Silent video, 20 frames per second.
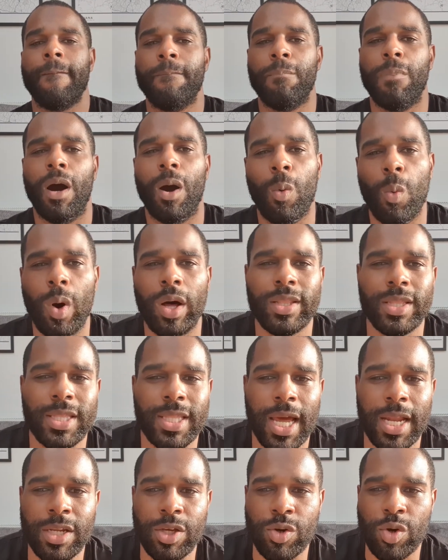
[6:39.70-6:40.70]
But I want
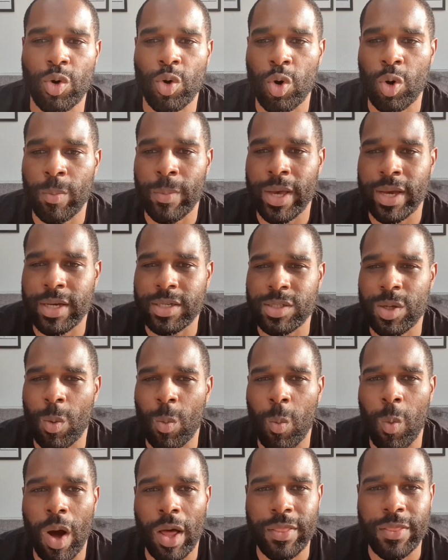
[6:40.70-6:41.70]
Daniel Cormier because I
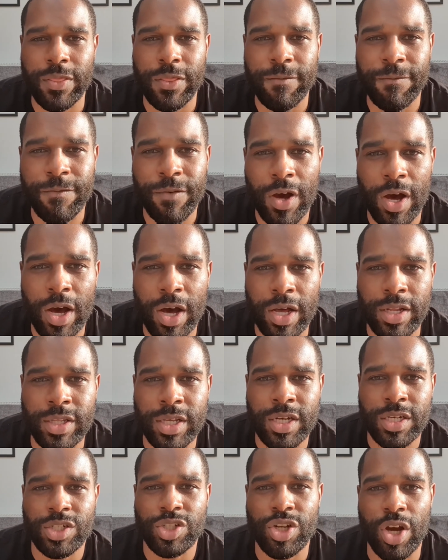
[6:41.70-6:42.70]
want the third
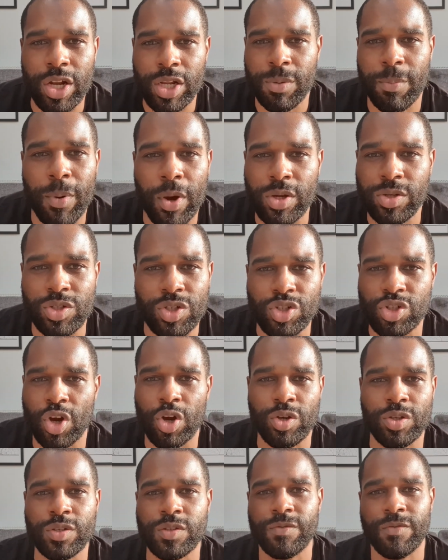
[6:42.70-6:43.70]
Johnny Bones
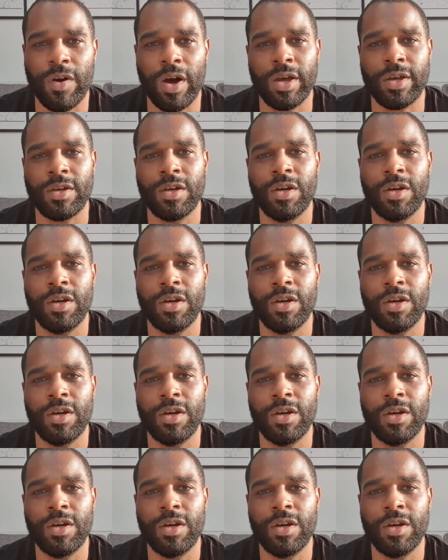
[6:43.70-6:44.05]
Jones fight.